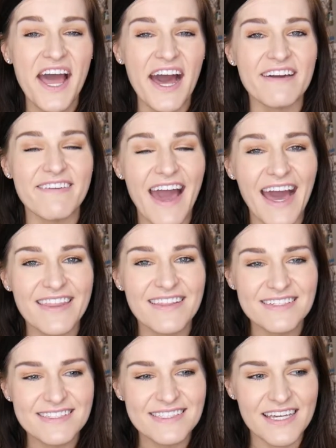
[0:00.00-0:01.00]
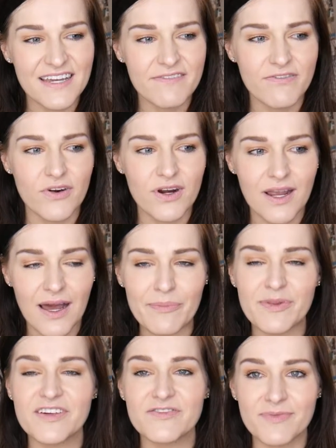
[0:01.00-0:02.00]
I've had this thing for a
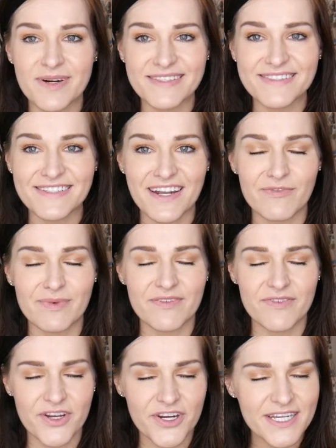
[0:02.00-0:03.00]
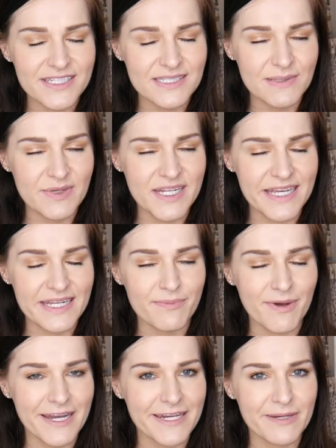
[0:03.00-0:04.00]
couple of months and I've been very intimidated
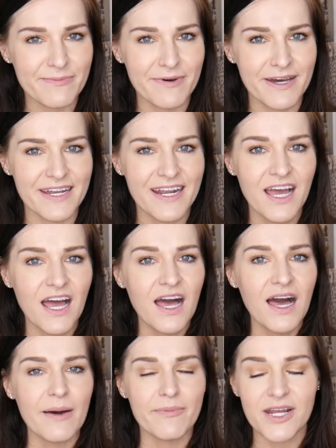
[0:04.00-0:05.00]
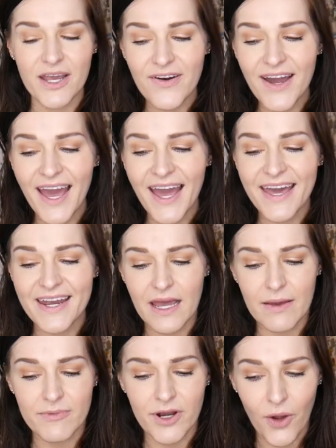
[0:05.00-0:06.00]
by it, but I'm going to go ahead,
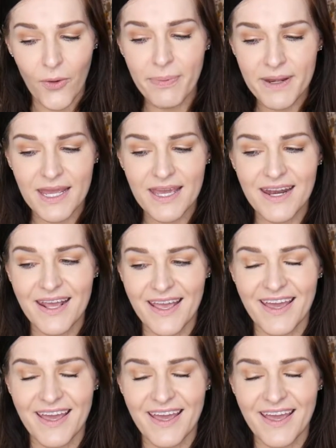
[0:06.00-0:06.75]
I'm going to open it,